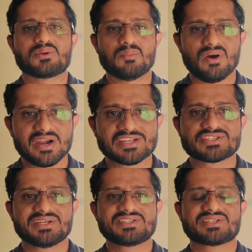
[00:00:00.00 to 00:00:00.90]
Good morning,
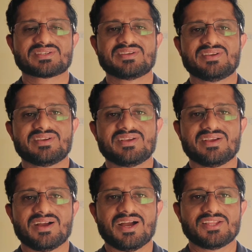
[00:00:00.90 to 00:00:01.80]
church.
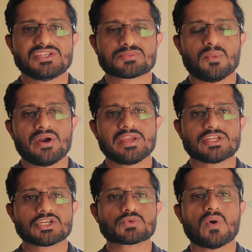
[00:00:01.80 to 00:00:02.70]
This morning,
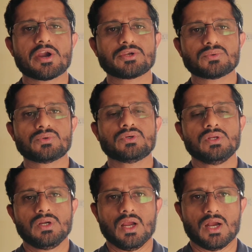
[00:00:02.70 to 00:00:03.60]
I just wanted to
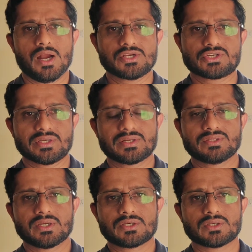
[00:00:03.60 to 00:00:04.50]
share
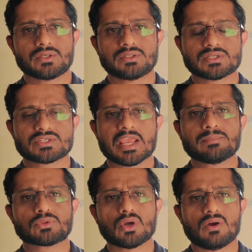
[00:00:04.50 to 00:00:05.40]
that the
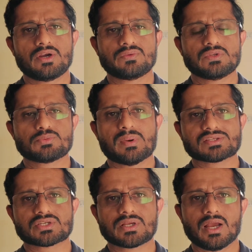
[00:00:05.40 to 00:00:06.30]
same thought which
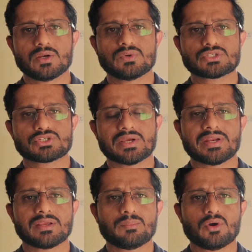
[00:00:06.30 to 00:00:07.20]
Pastor Kyle was
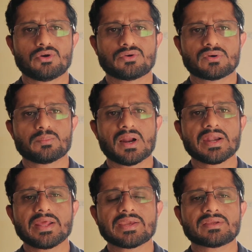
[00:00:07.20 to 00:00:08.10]
sharing about on
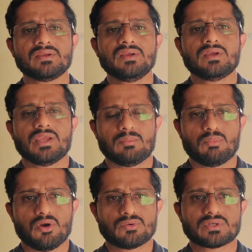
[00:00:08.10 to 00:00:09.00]
Monday,
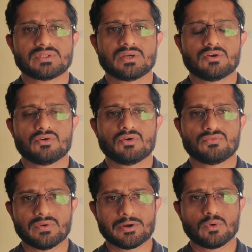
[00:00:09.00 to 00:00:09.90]
about the
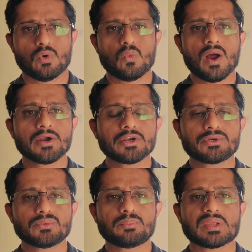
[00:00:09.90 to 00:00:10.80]
Pharaoh
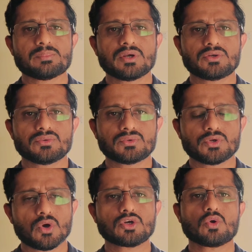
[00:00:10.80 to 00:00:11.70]
wanted to people to
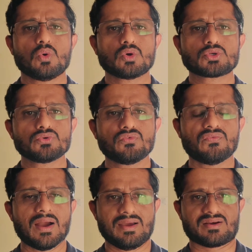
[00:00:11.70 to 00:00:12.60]
don't go too
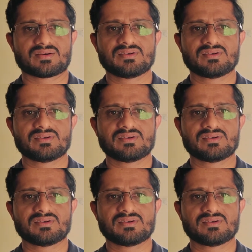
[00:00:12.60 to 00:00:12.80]
far.